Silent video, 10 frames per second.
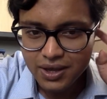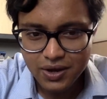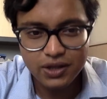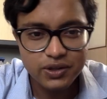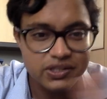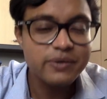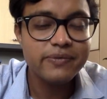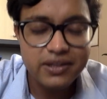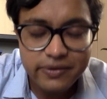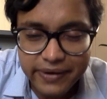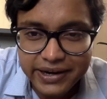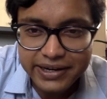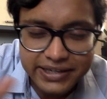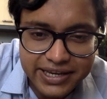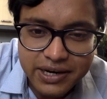Although the
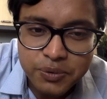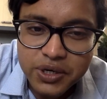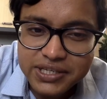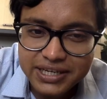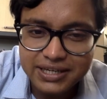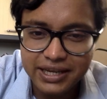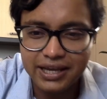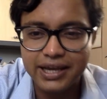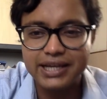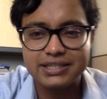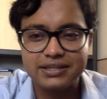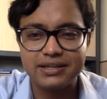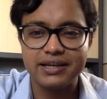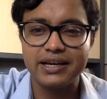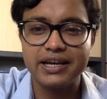defendant here was at an
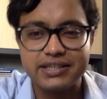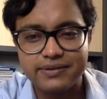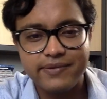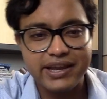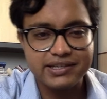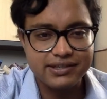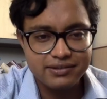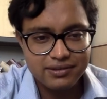advantage.